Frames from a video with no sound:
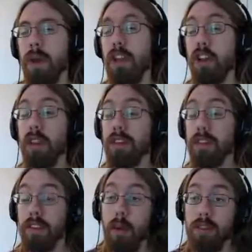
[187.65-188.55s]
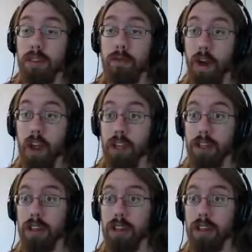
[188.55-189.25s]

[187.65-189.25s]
We can do this, because I was in front.